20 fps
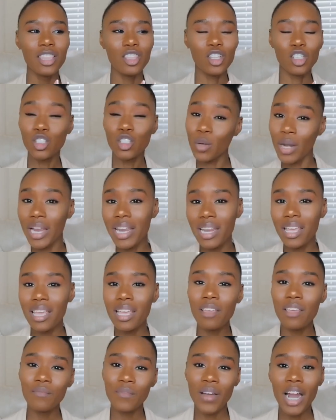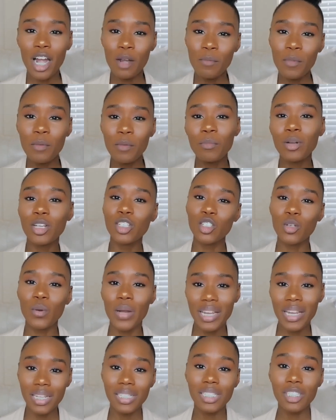the training environment
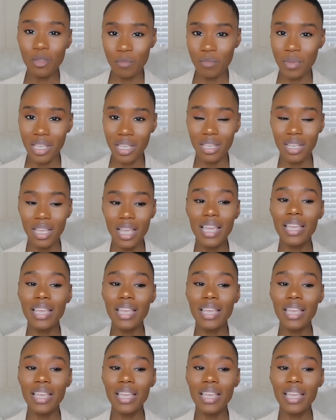portrayed it to be.